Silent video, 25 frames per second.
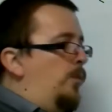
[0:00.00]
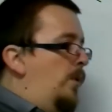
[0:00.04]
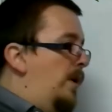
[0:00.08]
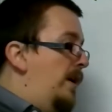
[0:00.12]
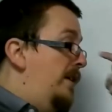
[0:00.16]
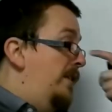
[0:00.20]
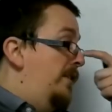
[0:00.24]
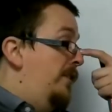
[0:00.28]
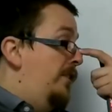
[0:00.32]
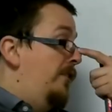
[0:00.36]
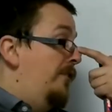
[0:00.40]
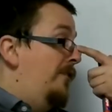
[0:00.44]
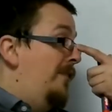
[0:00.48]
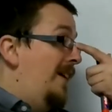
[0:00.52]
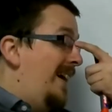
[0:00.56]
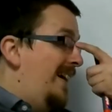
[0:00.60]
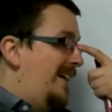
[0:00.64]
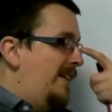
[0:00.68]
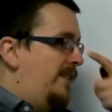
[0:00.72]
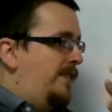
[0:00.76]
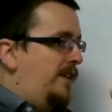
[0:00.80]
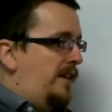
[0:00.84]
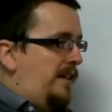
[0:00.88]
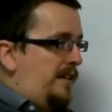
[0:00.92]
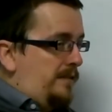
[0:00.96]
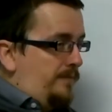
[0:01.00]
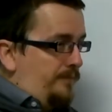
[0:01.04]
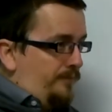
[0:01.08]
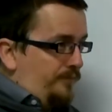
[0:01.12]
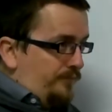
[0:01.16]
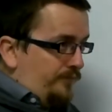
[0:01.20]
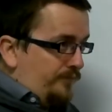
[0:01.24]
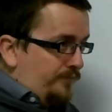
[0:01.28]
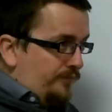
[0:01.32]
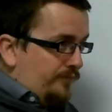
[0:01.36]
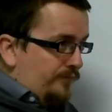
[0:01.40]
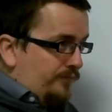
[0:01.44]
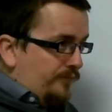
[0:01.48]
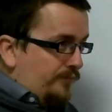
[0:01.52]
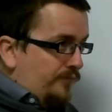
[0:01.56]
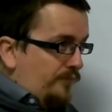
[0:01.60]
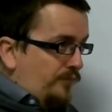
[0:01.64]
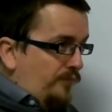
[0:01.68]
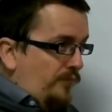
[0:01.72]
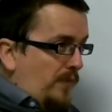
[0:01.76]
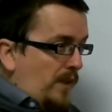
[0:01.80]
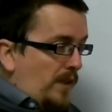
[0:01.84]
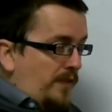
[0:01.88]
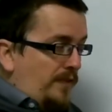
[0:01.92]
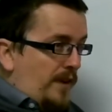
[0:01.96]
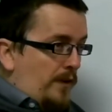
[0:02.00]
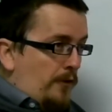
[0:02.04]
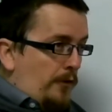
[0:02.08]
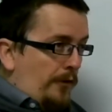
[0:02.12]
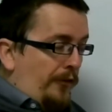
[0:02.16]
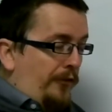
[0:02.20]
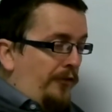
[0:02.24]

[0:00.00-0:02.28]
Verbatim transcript: with the fact that there are